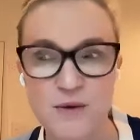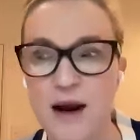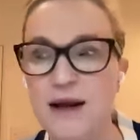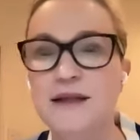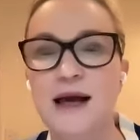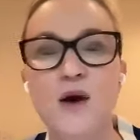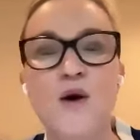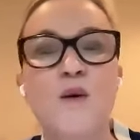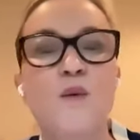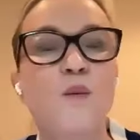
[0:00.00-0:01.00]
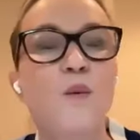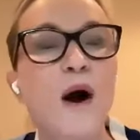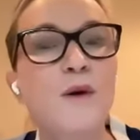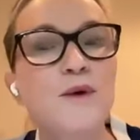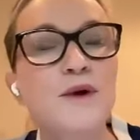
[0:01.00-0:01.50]
Right? Like,
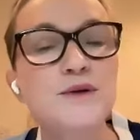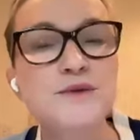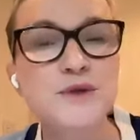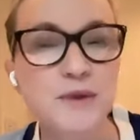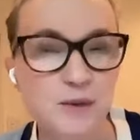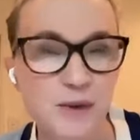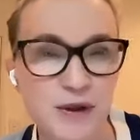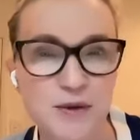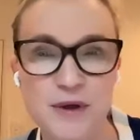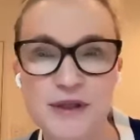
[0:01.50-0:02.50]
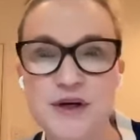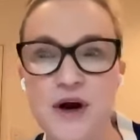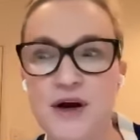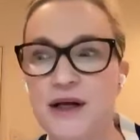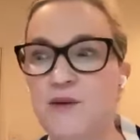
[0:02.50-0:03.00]
what were you doing when you were in
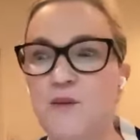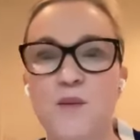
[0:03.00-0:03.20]
Target?